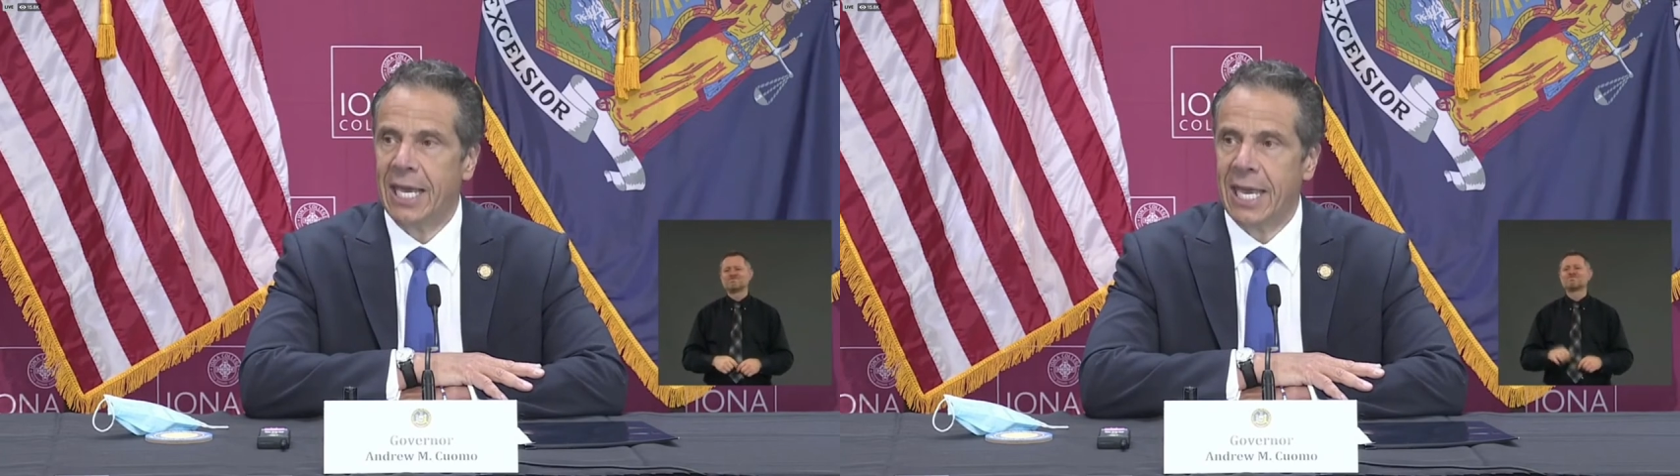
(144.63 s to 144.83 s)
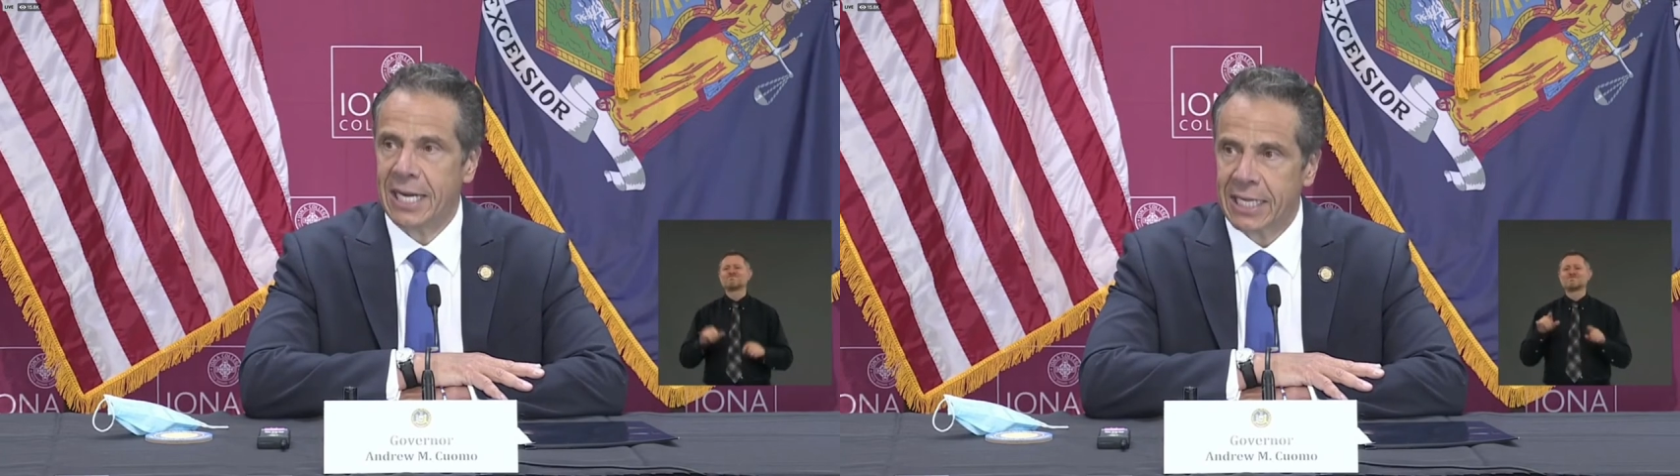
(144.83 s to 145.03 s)

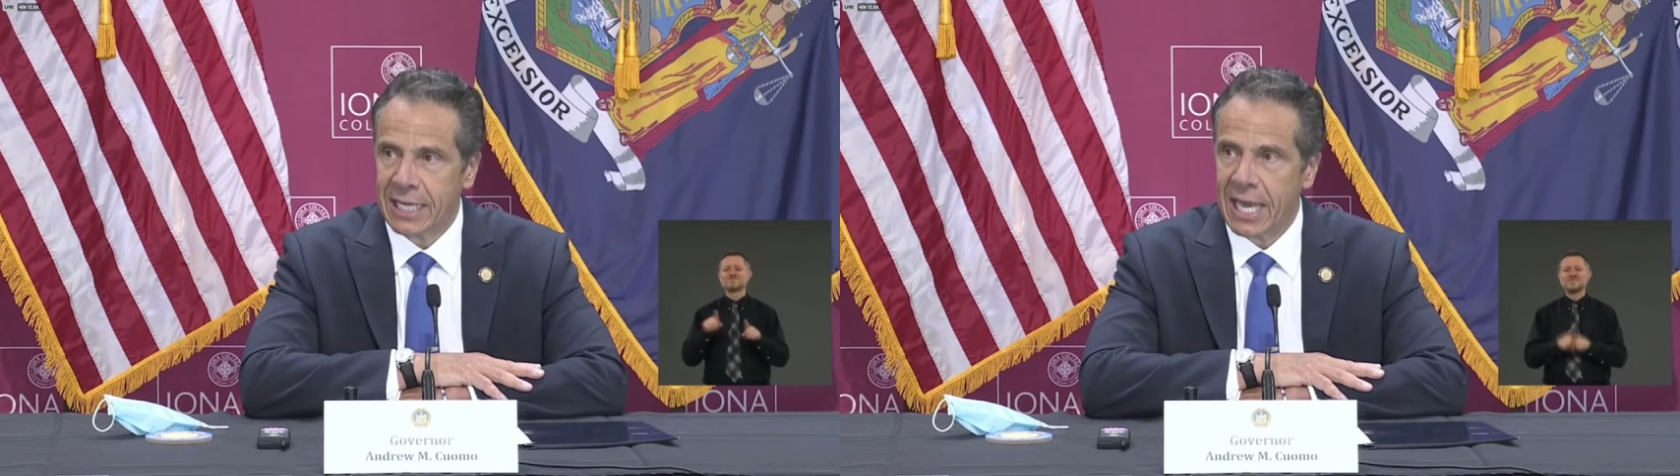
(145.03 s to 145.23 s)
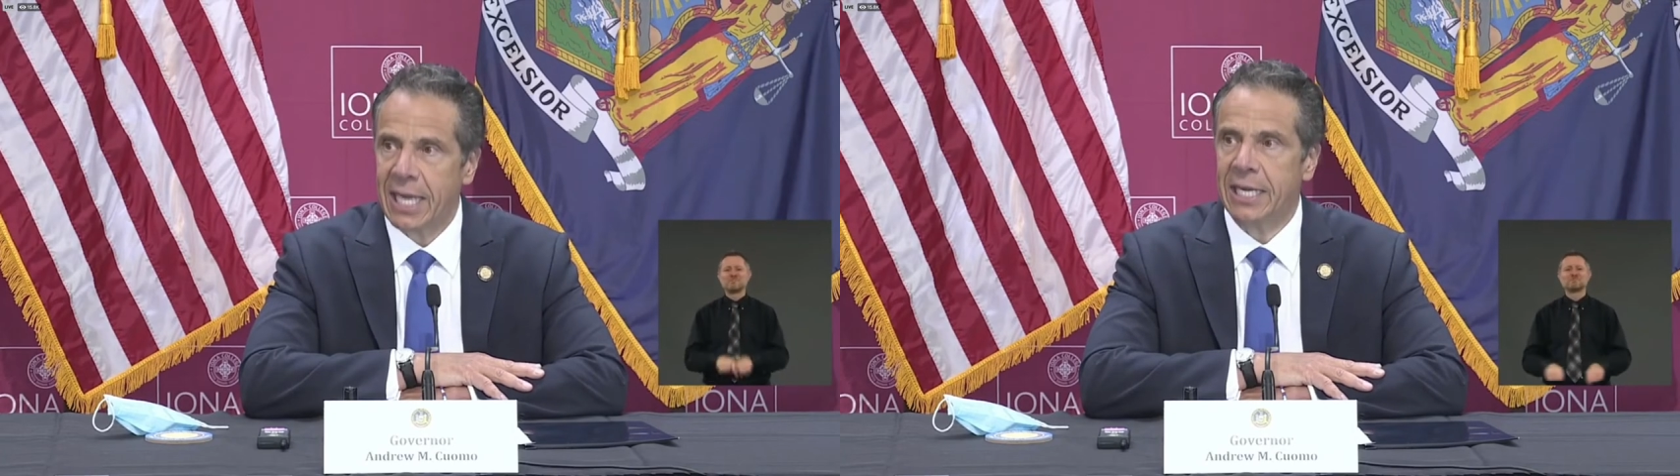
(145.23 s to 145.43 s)
and
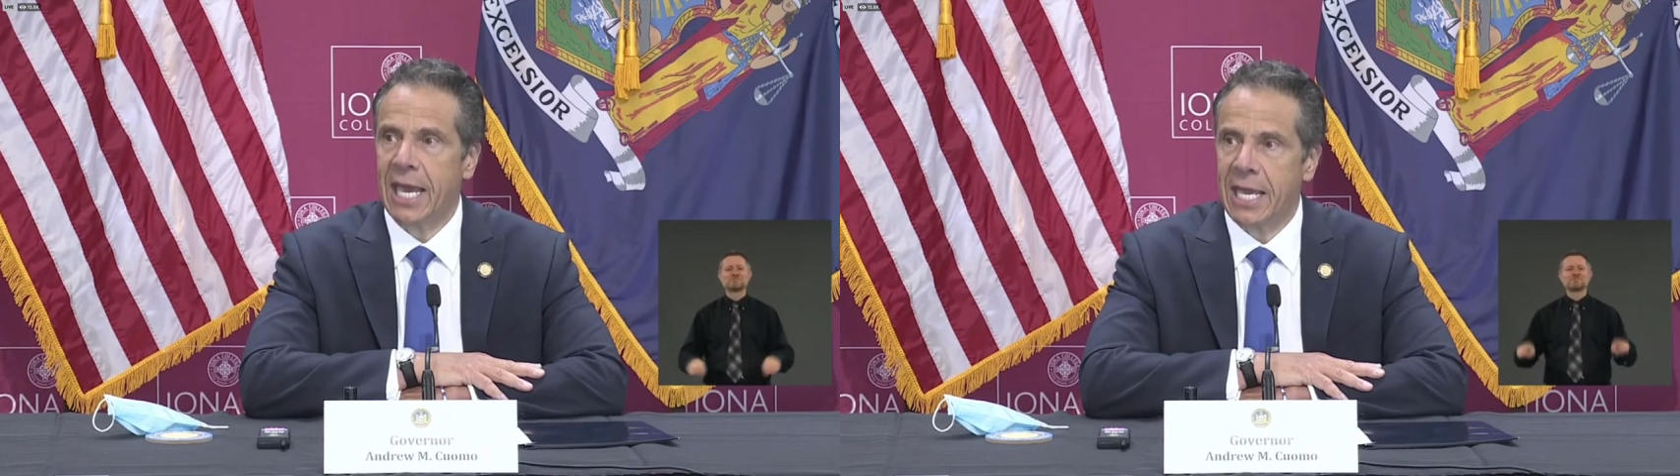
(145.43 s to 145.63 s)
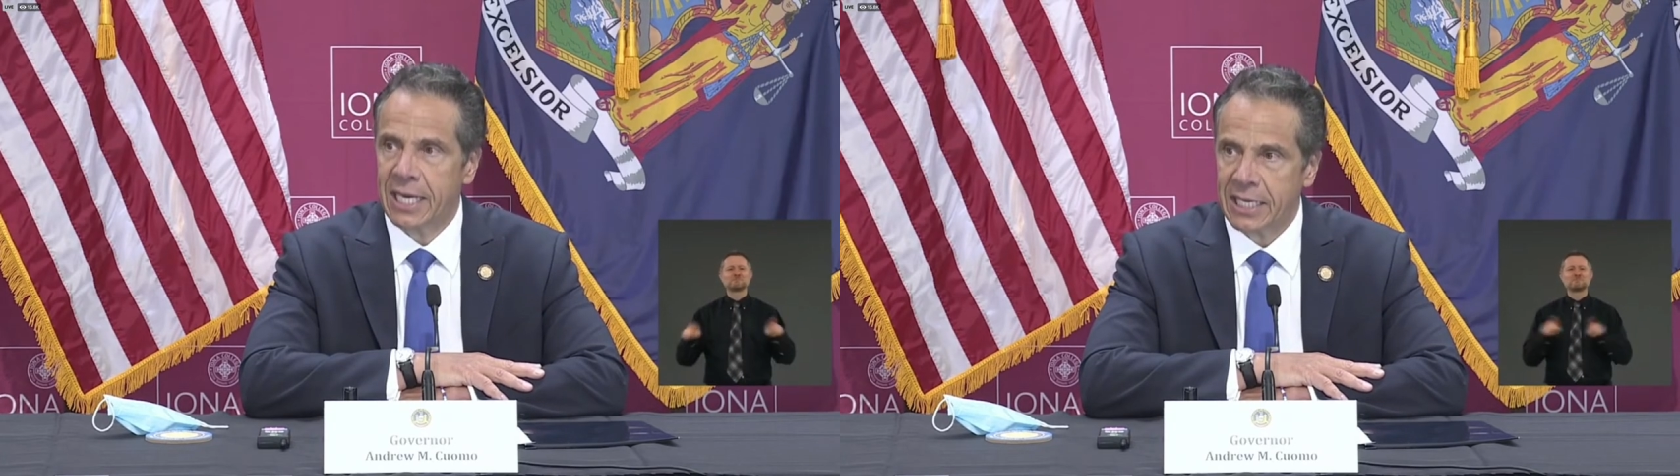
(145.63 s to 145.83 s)
again
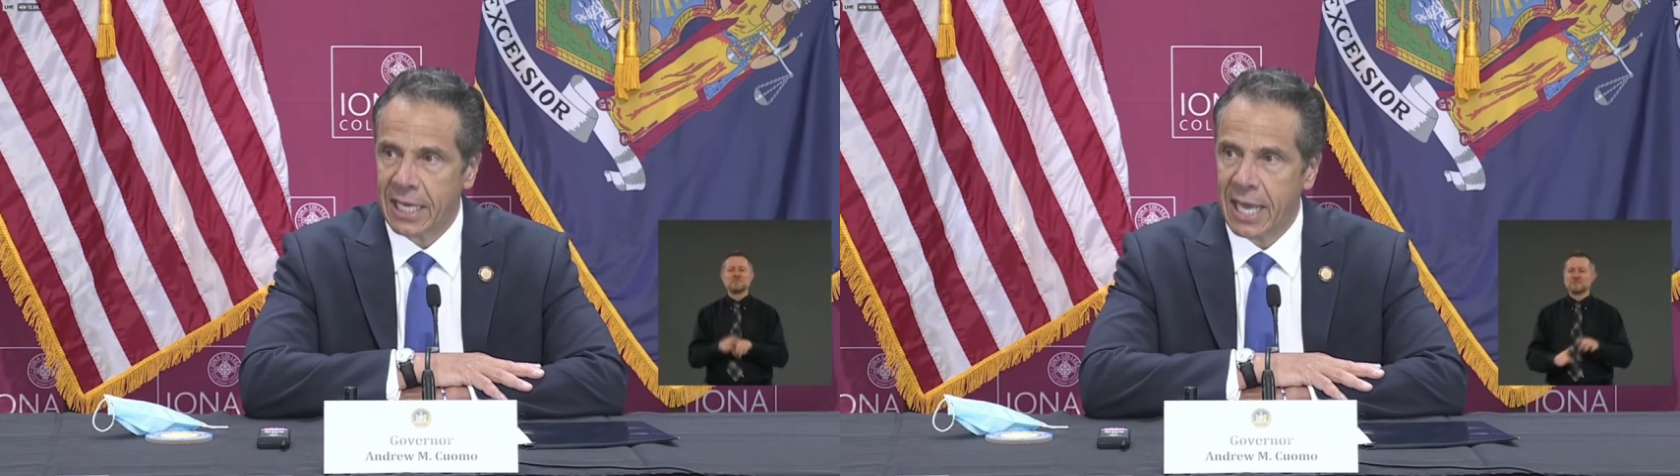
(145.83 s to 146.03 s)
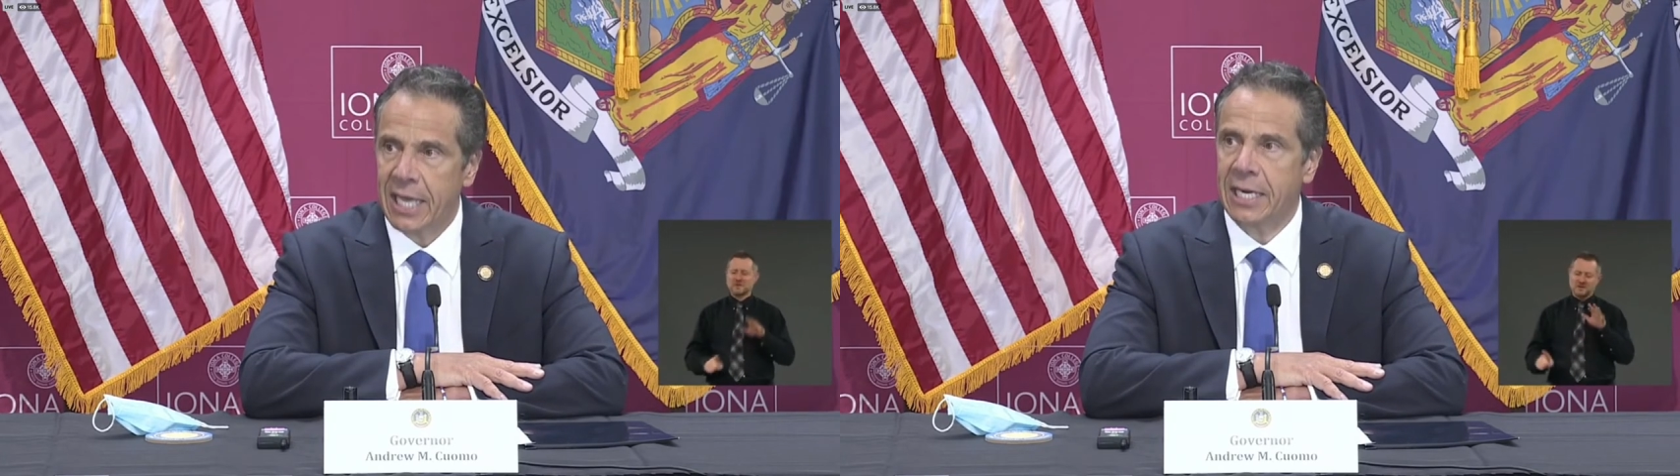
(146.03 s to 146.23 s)
and
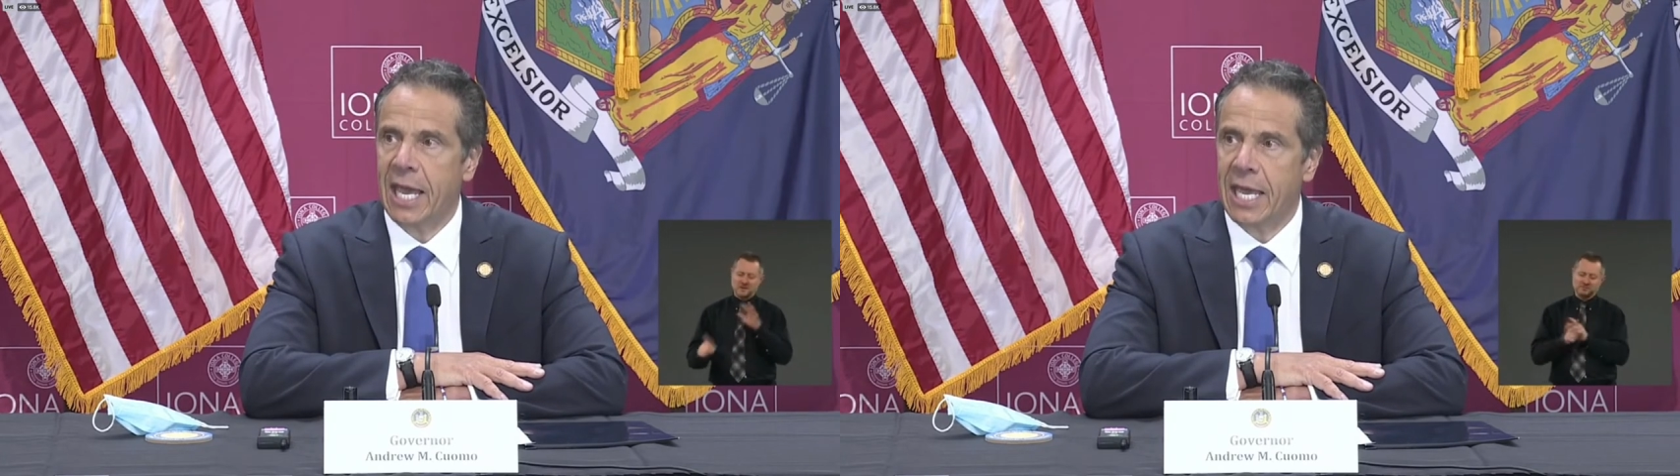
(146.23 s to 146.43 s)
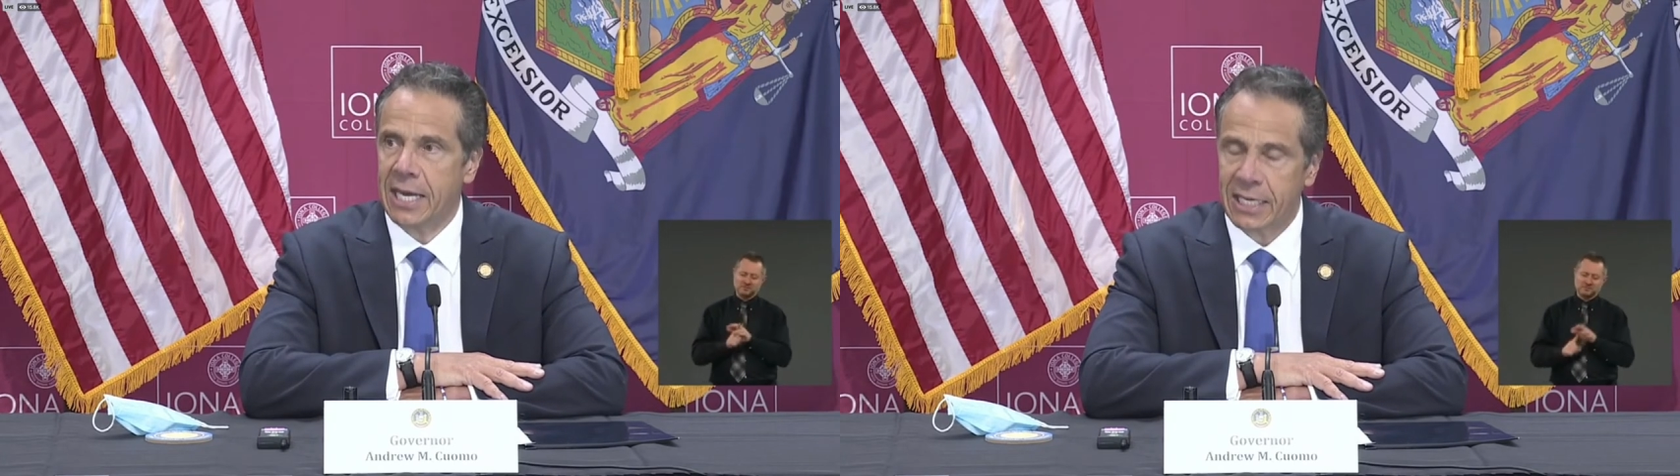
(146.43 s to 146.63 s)
again
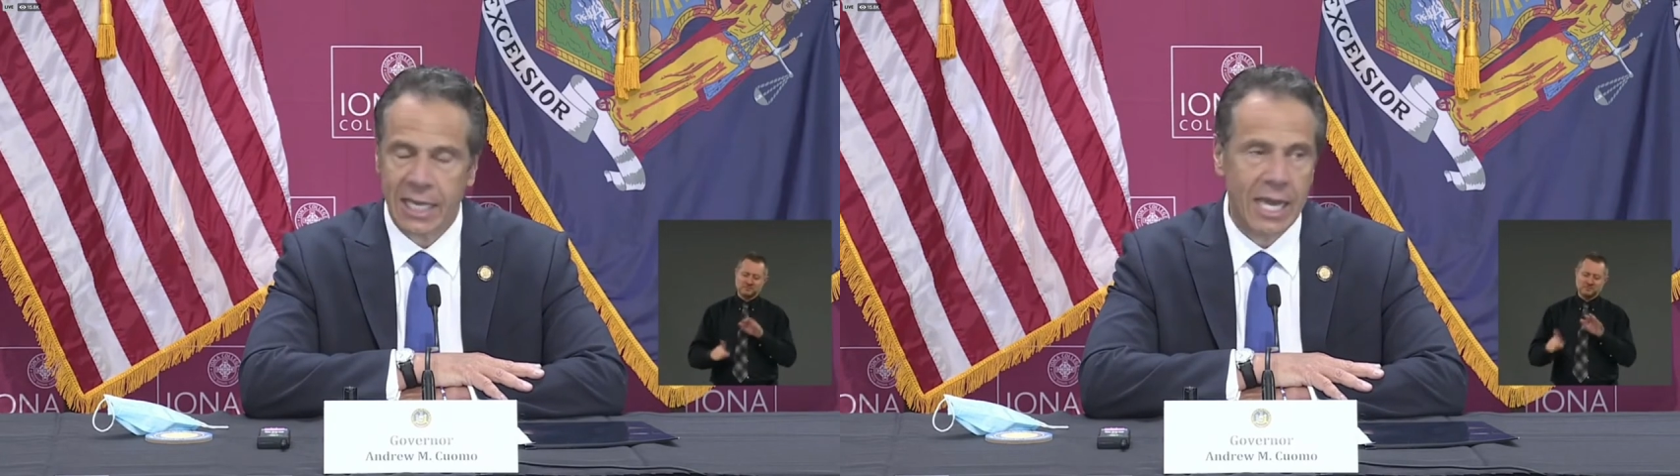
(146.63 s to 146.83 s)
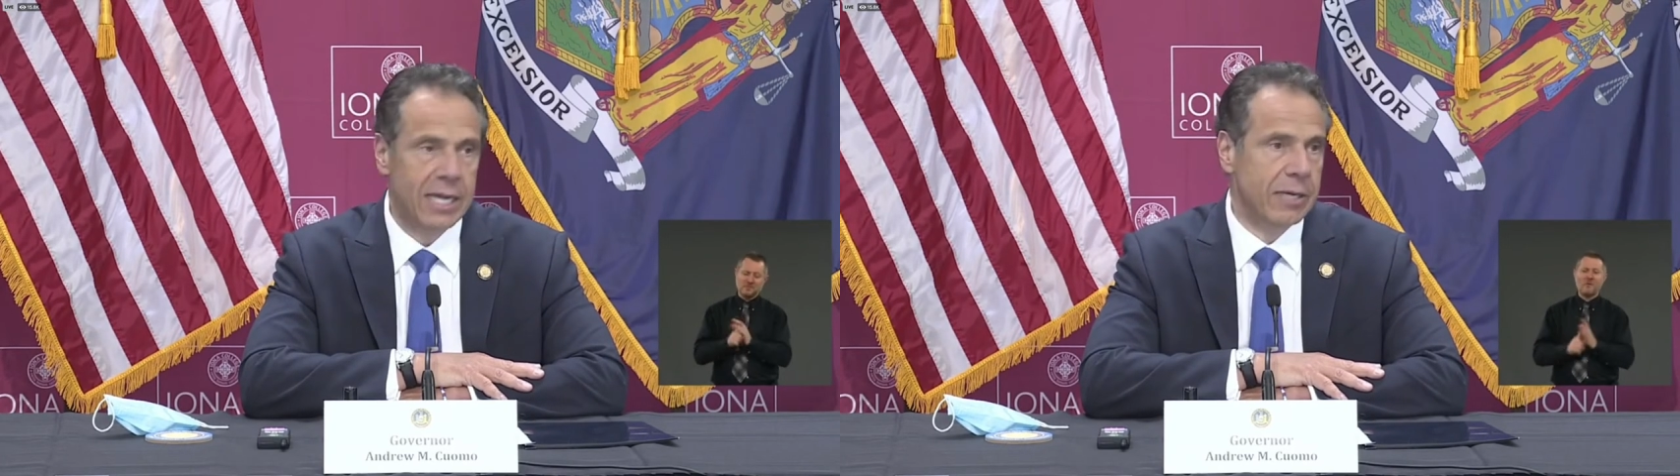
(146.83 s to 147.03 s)
and
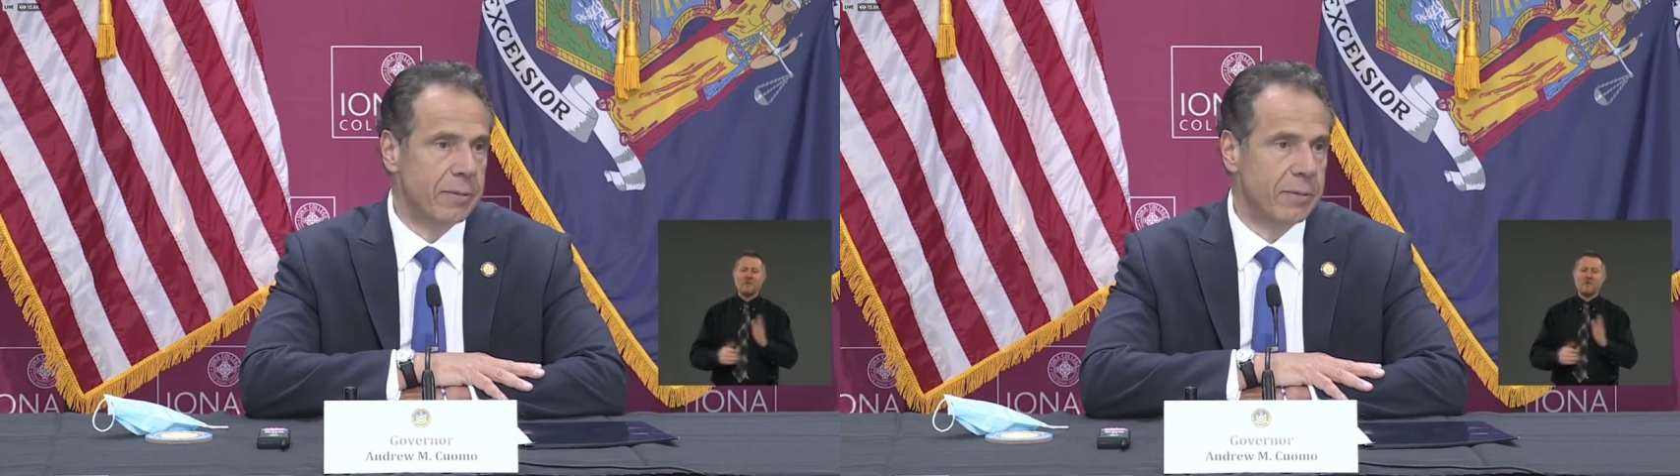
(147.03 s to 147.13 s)
again,